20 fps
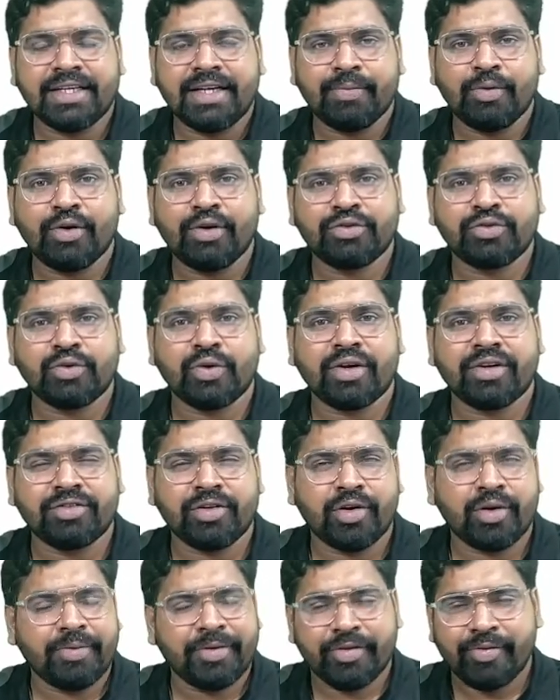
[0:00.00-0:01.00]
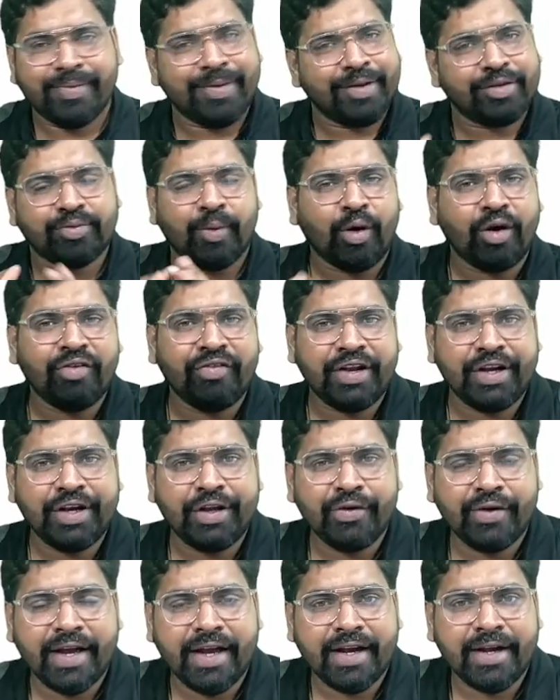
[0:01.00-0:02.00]
about Sjogren syndrome. It will be a small
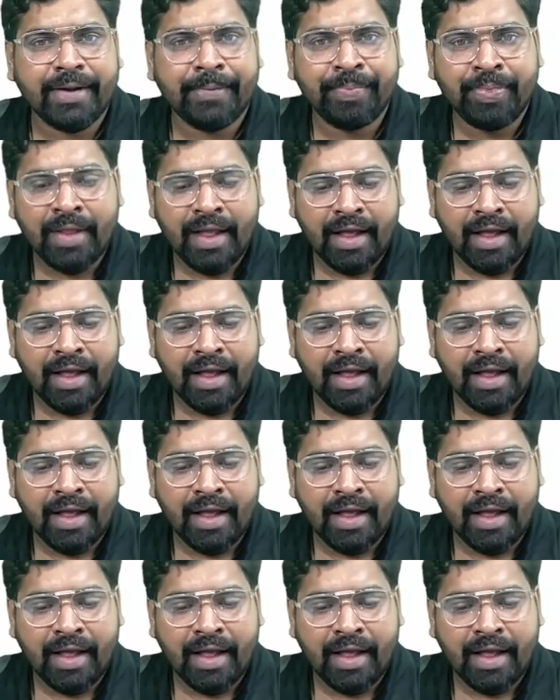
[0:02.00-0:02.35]
video and